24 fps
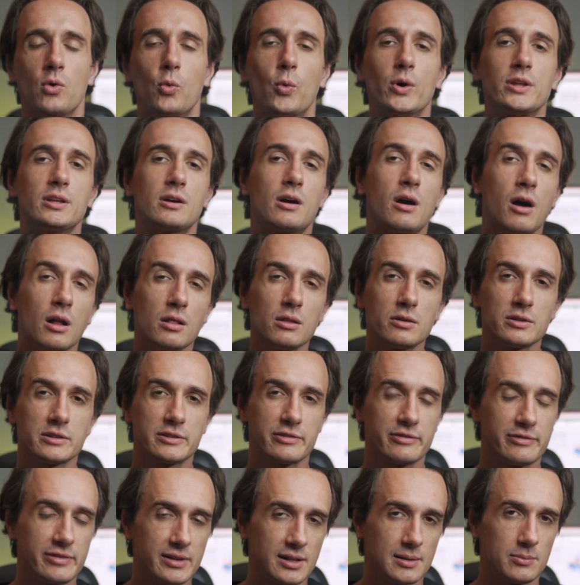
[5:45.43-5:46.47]
when colored
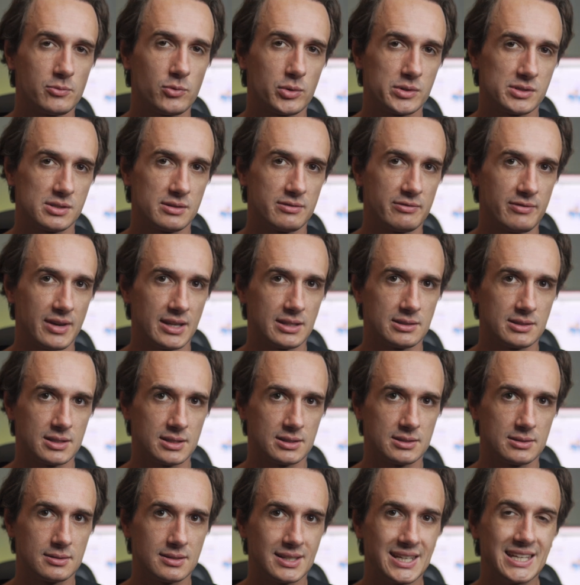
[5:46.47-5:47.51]
film was
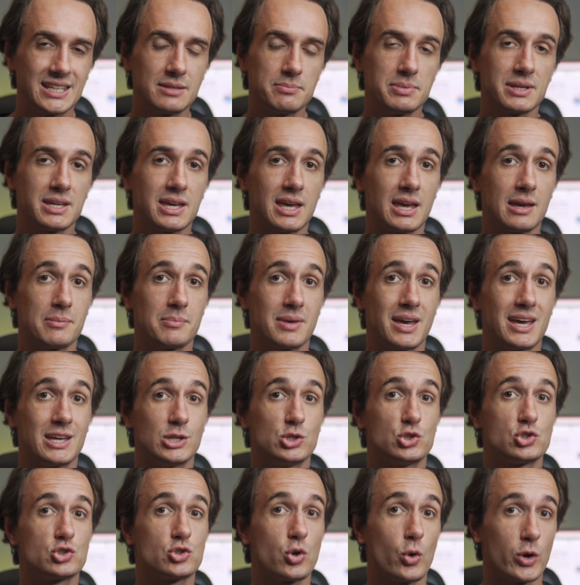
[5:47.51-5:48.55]
invented, it became a
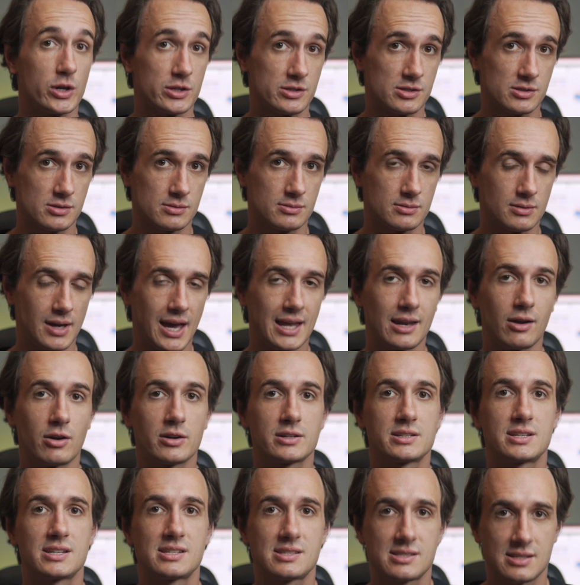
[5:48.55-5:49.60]
choice, an
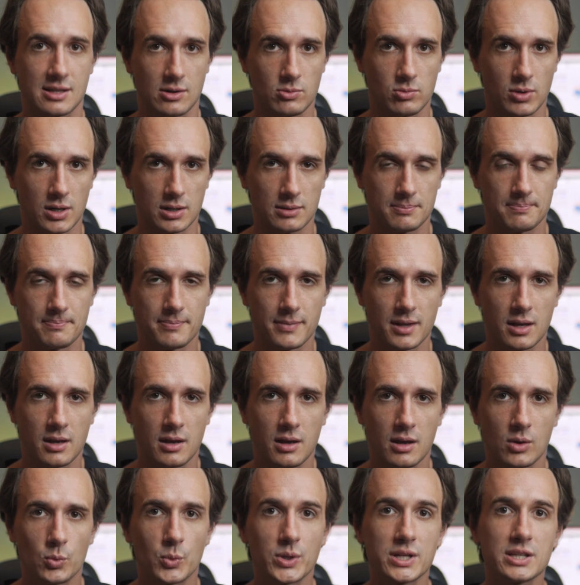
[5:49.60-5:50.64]
artistic one.
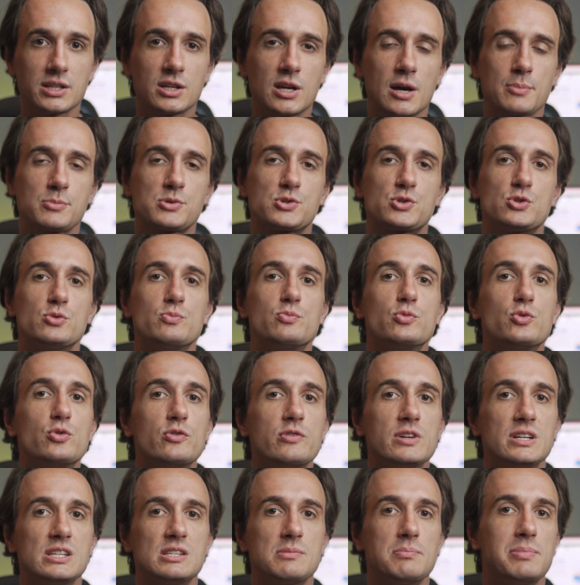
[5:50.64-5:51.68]
When it comes to
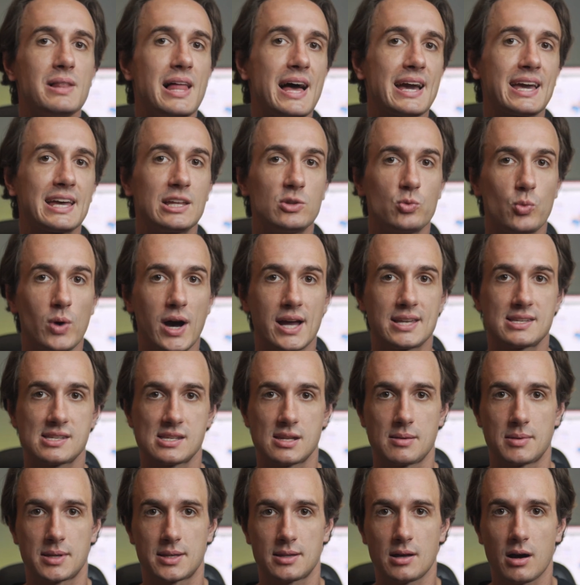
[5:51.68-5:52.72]
movies, black and white
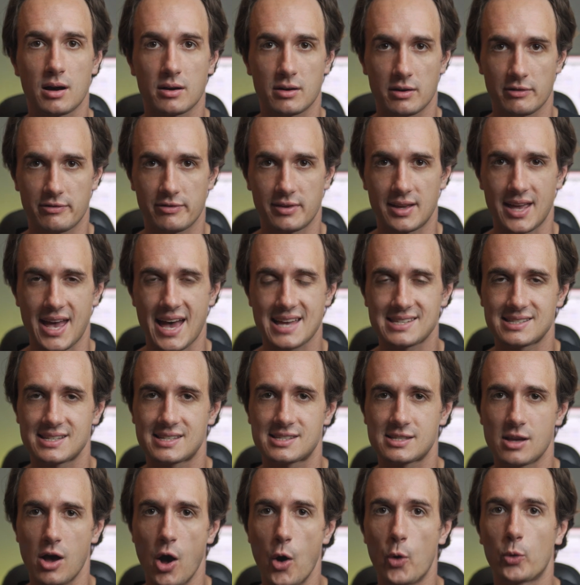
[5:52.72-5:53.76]
cinematography has
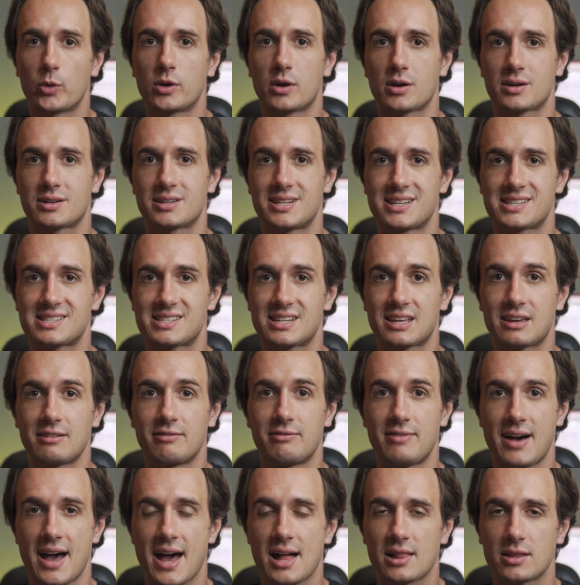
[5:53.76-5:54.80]
its own artistic
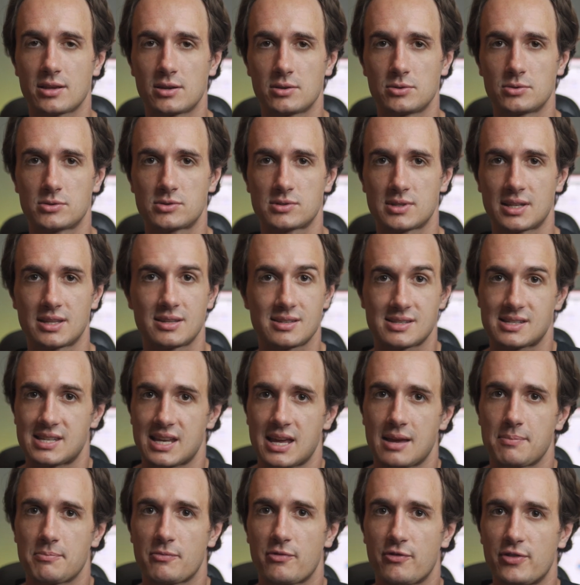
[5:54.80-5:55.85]
values, and the
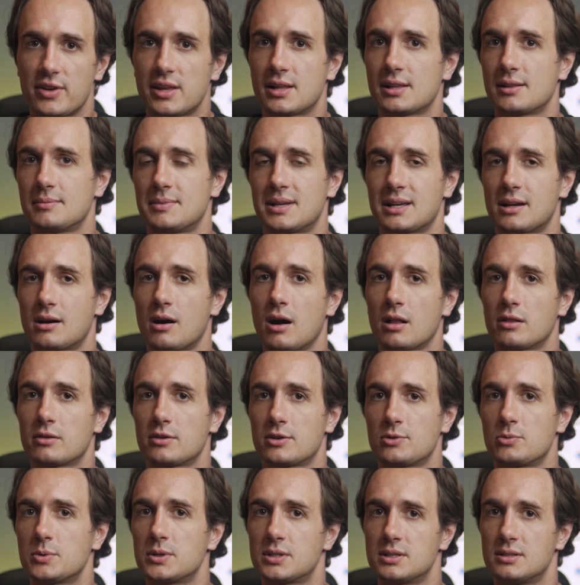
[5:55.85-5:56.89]
same film in
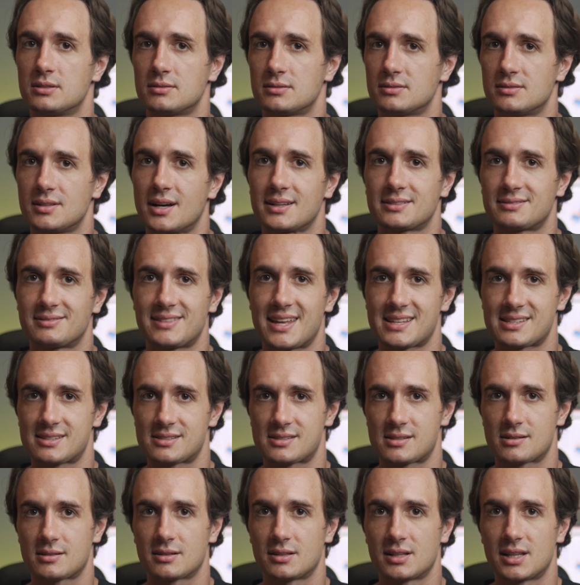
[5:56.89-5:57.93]
color would not
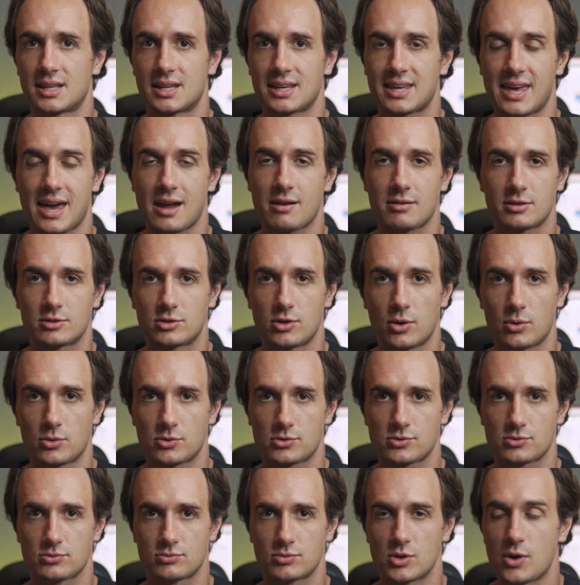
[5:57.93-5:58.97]
necessarily carry
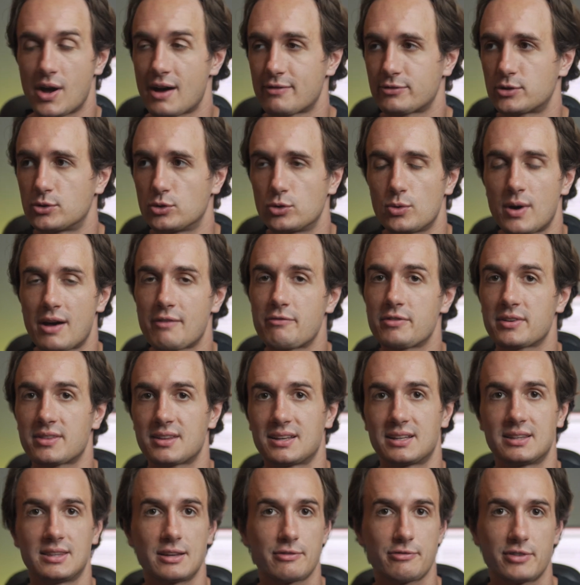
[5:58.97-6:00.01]
those. You have to do
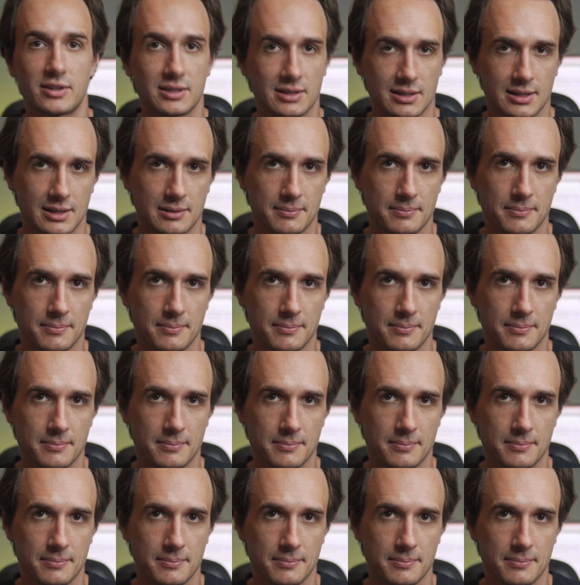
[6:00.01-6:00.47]
everything differently.